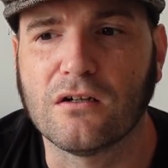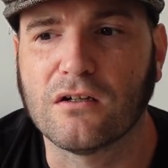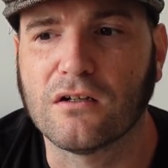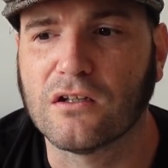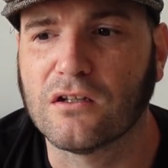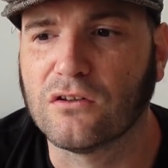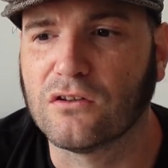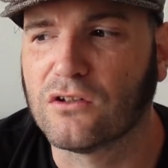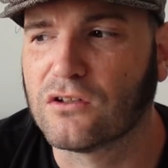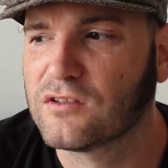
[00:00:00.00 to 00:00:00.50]

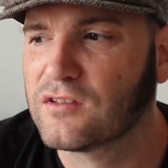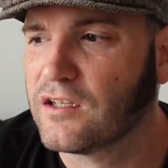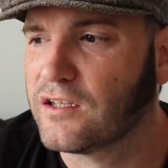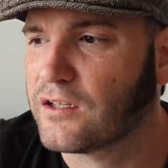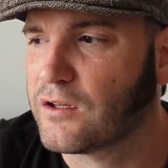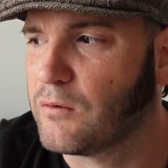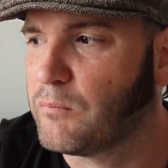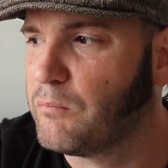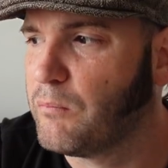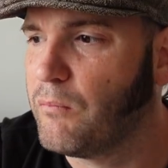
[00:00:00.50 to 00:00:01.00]
It looks
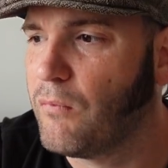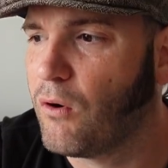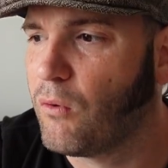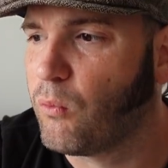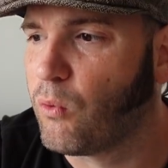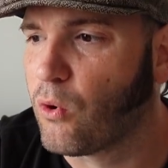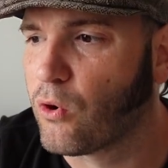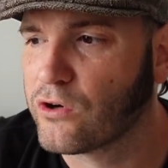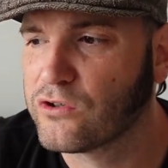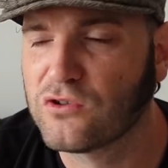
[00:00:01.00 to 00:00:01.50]
like a
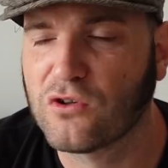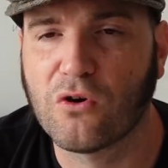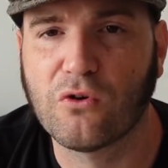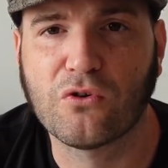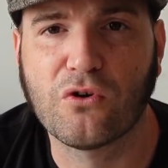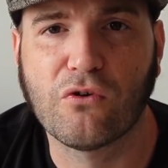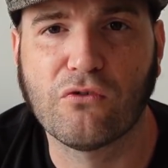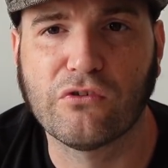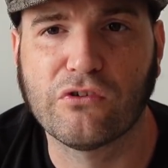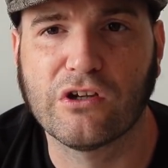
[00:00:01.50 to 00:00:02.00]
war zone
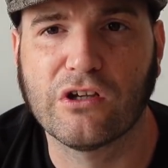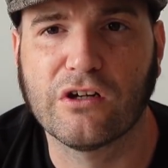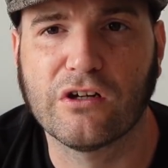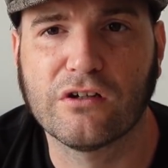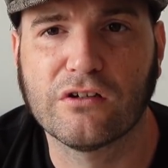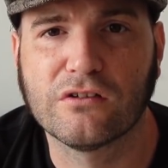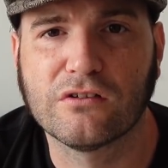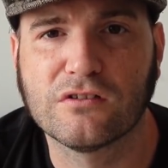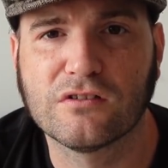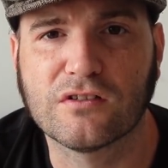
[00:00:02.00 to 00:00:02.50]
over
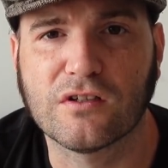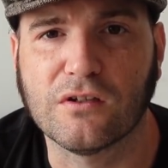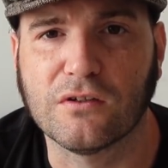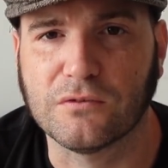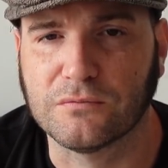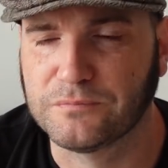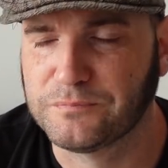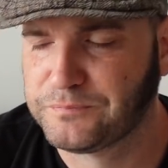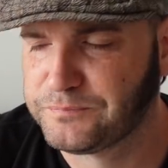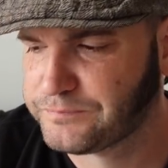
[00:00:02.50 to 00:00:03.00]
there.
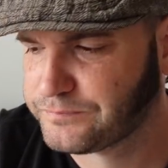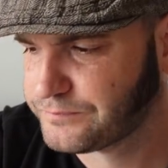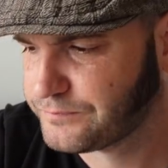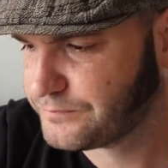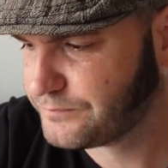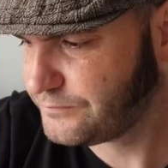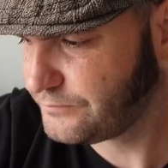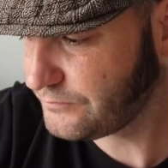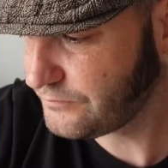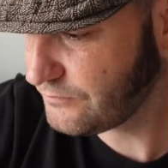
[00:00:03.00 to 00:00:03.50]
So,
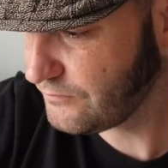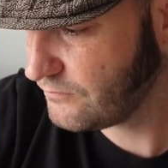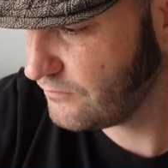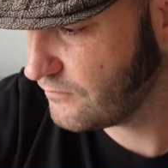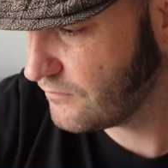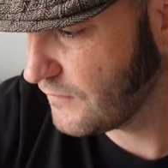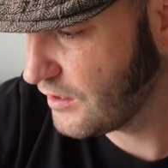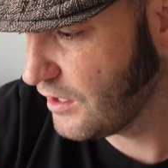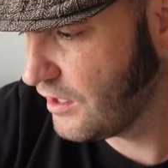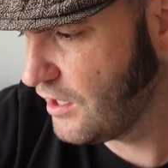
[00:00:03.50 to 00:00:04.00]

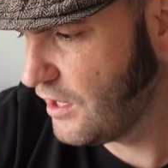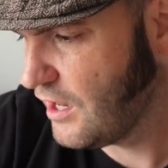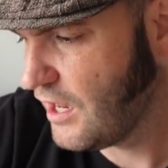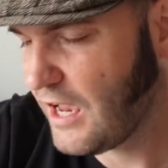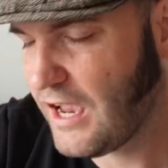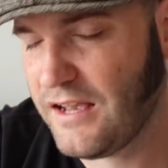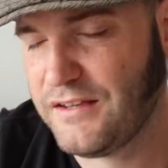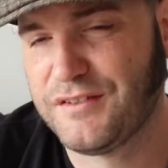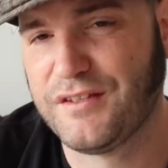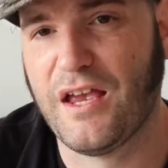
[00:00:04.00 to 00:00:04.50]

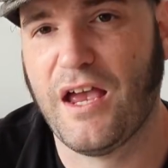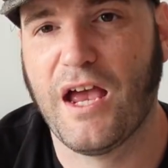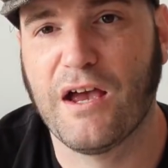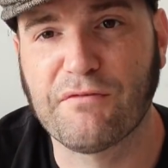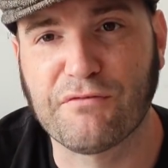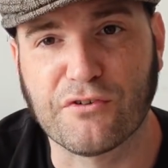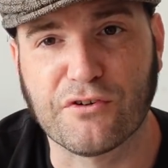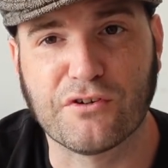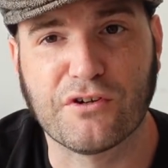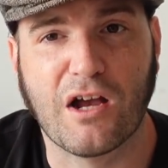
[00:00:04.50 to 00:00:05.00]
as
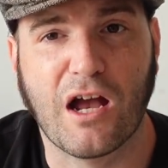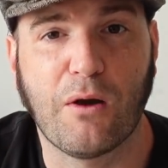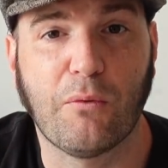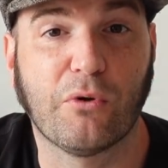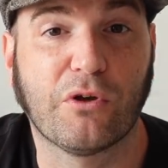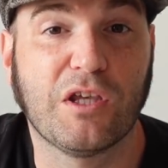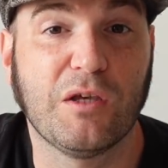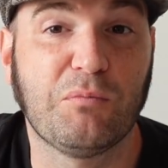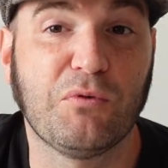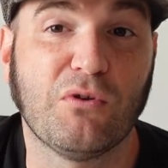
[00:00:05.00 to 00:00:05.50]
ever, I will
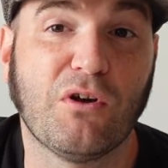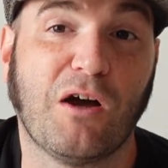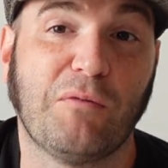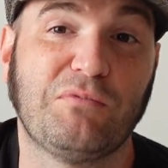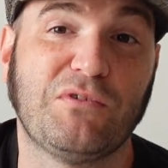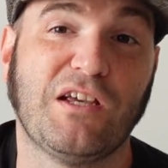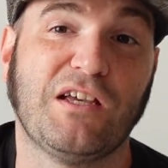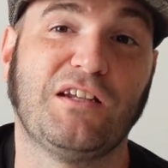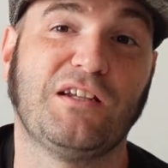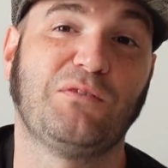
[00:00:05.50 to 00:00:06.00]
keep you
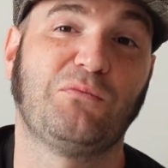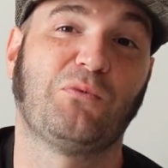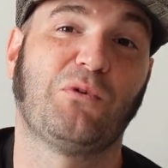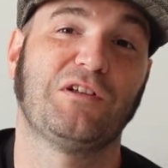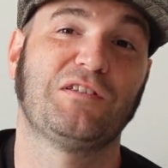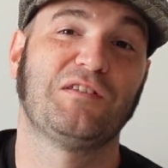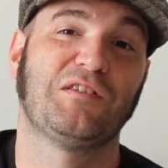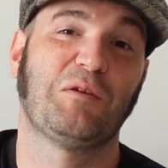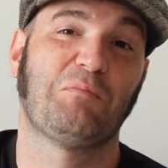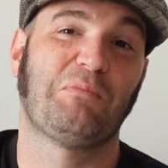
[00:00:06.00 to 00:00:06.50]
updated.
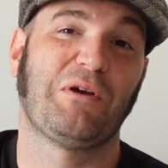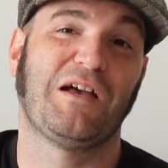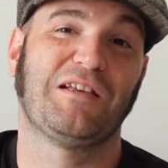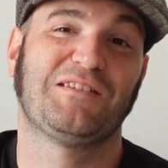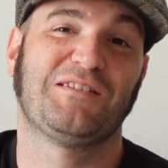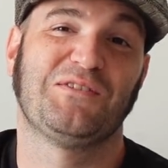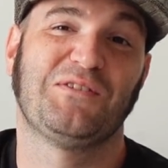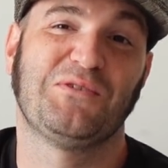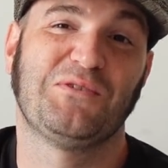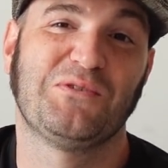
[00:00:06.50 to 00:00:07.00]
Wasn't the
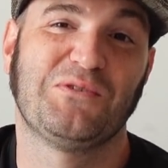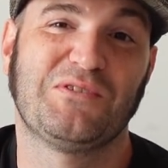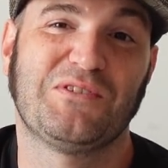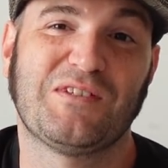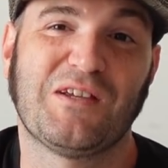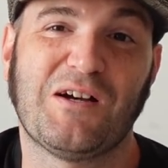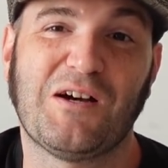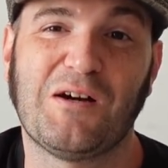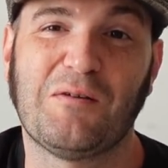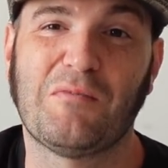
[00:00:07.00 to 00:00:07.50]
best
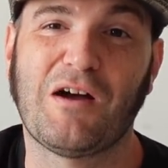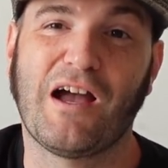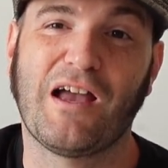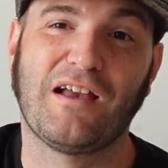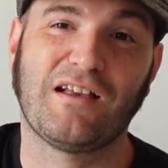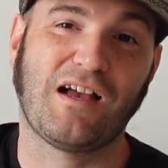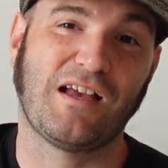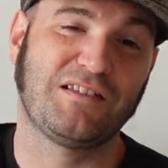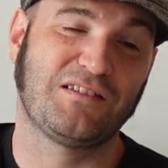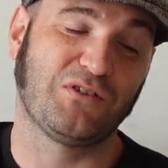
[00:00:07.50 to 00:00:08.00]
news.
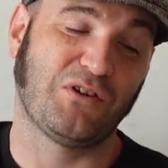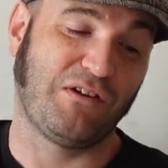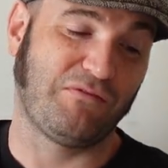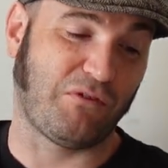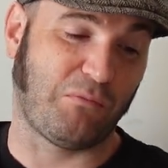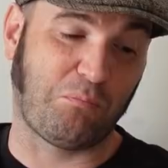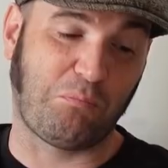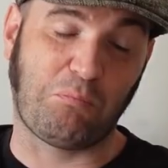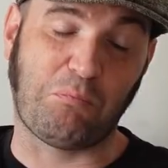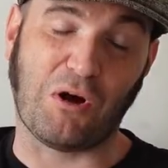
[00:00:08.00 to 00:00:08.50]
I still have
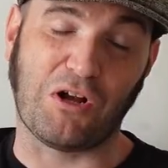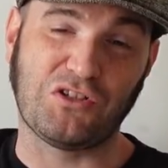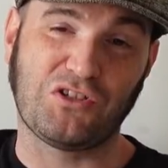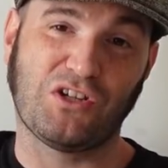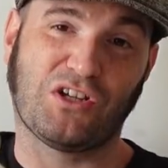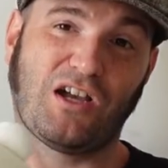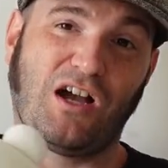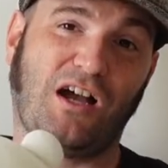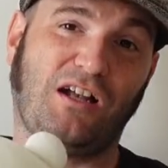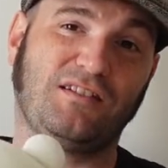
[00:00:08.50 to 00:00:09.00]
a bunch
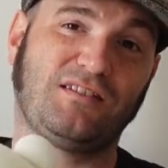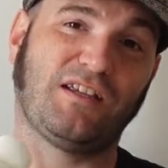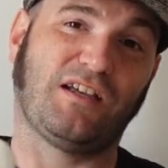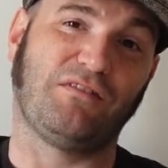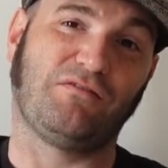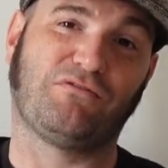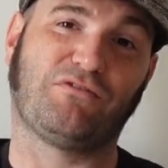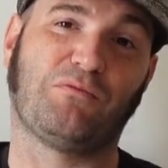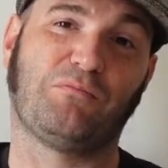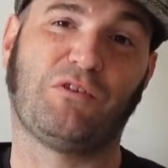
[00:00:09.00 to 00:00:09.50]
of
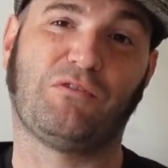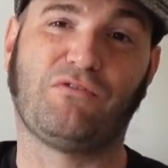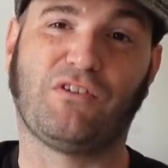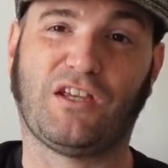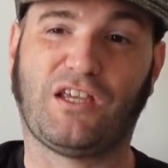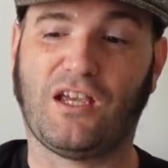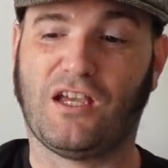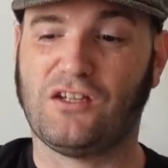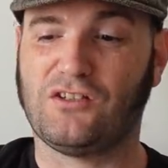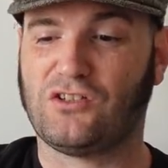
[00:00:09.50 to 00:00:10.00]
content from the
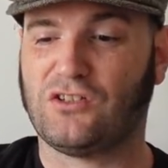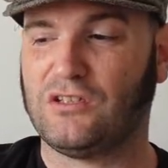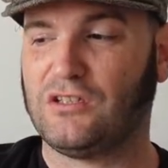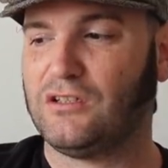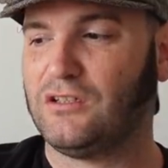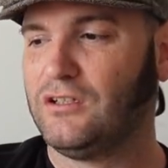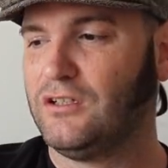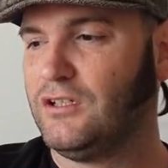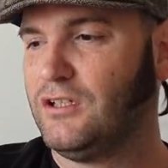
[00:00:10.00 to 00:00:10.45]
vacation.